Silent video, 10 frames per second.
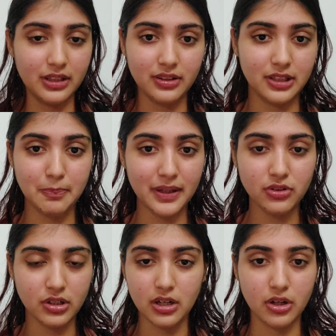It
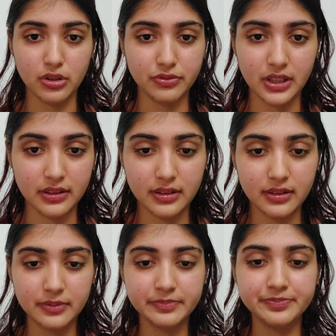depends on a lot of things.
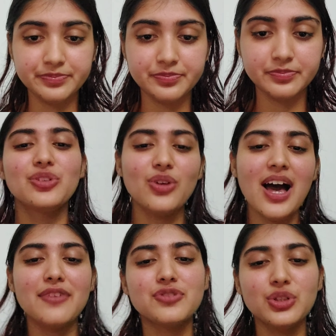So
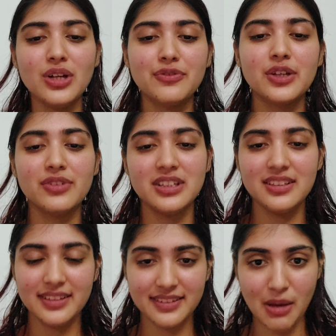after you have given
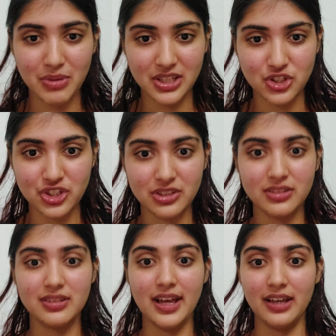these
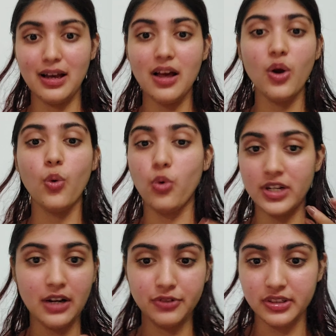examinations, like
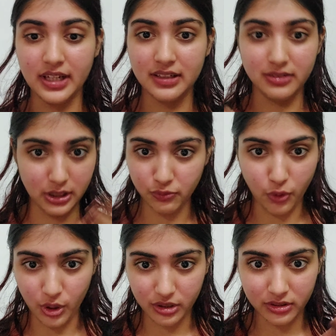what after that? Then
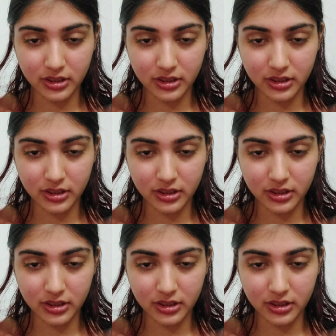what?